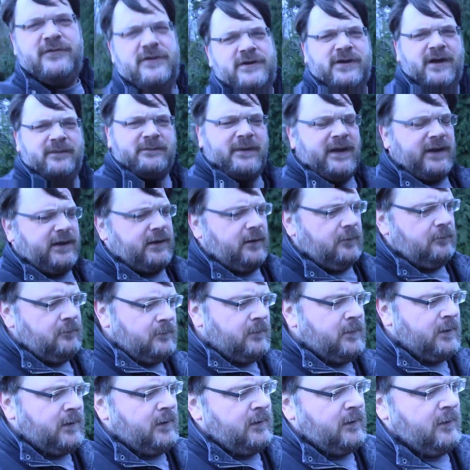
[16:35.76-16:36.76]
time they come.
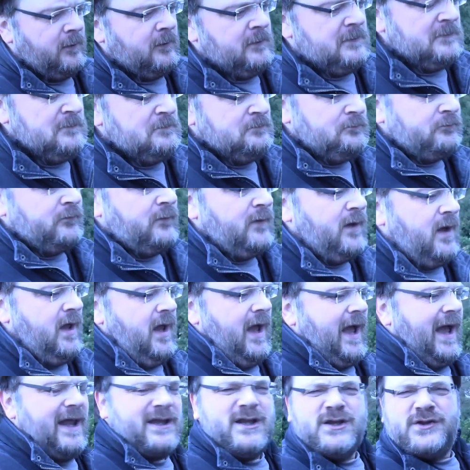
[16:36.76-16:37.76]

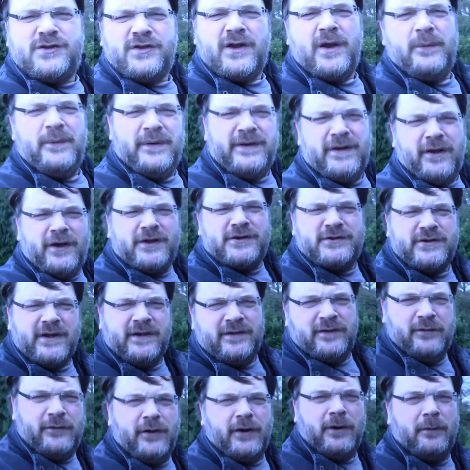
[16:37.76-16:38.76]
And he's throwing dice around
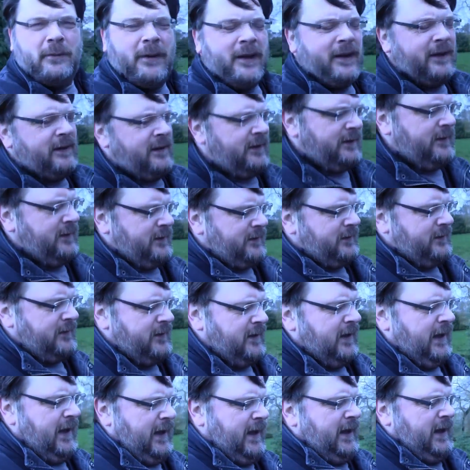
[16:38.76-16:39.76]
the room
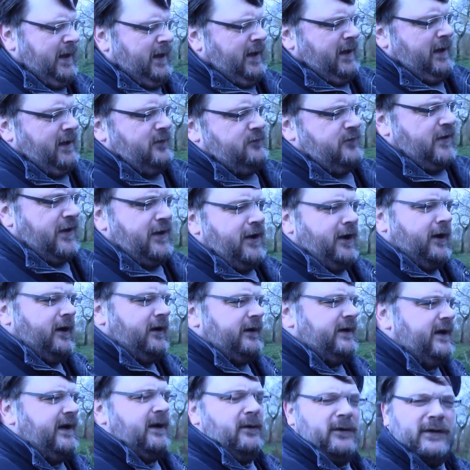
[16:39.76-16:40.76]
if they're not,
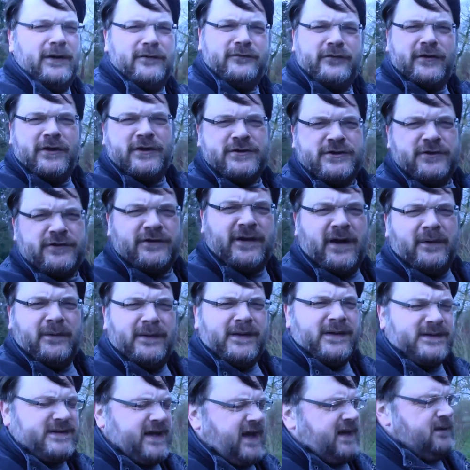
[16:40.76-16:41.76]
you know, on the verge of throwing the
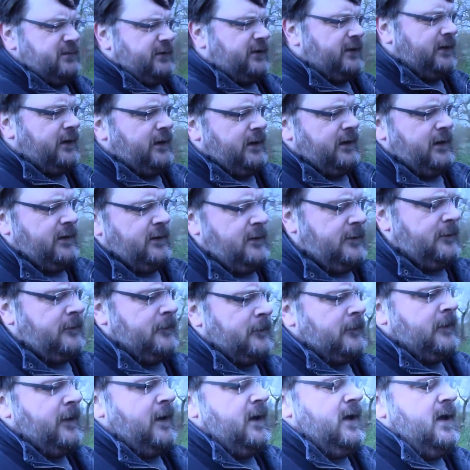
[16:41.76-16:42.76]
table.
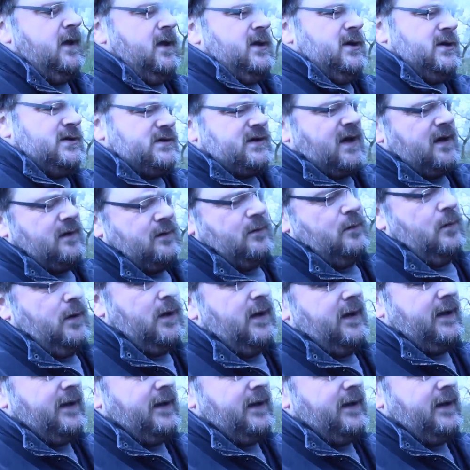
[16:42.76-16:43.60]
So